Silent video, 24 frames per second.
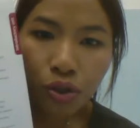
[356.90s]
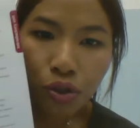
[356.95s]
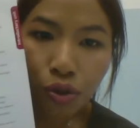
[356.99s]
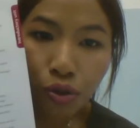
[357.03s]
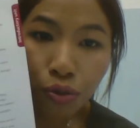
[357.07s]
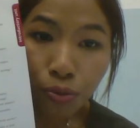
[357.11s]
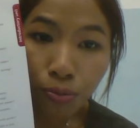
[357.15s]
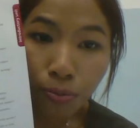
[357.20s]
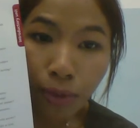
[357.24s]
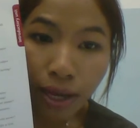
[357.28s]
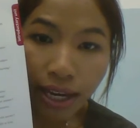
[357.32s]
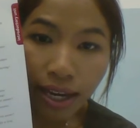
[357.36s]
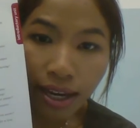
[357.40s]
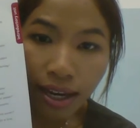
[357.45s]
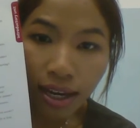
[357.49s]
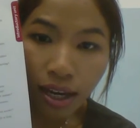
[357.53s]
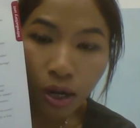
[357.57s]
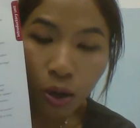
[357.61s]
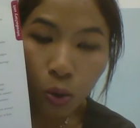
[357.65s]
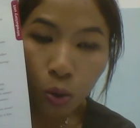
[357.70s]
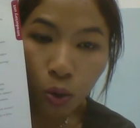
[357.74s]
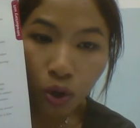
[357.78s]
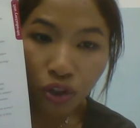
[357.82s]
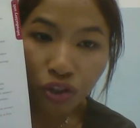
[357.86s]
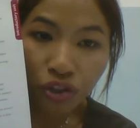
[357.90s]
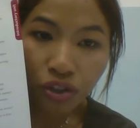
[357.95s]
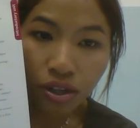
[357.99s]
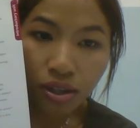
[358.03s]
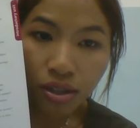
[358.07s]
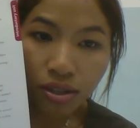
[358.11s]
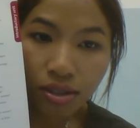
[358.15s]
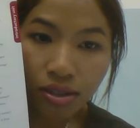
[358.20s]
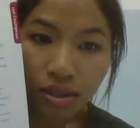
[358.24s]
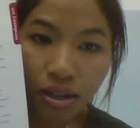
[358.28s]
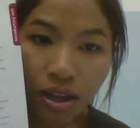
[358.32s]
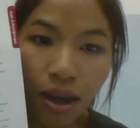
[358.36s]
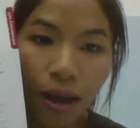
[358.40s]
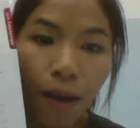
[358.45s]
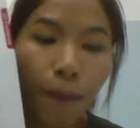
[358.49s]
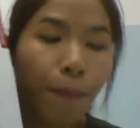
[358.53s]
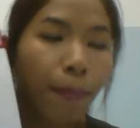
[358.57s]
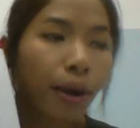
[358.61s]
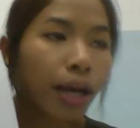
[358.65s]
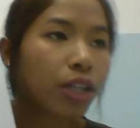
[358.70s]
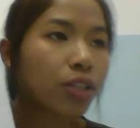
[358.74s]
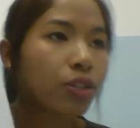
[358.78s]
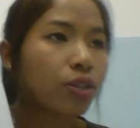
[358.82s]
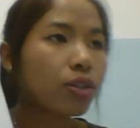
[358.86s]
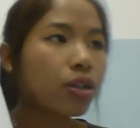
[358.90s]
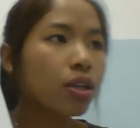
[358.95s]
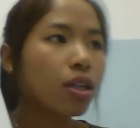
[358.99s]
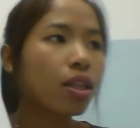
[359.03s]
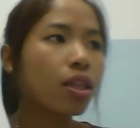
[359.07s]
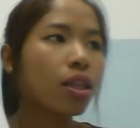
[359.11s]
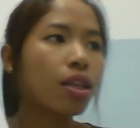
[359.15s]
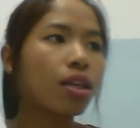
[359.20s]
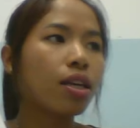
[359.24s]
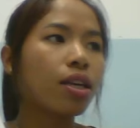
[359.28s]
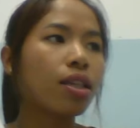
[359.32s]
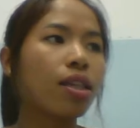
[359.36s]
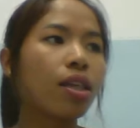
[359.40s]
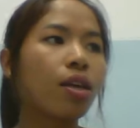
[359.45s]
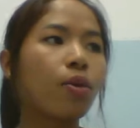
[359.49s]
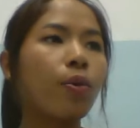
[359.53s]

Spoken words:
to make a questions. By doing this,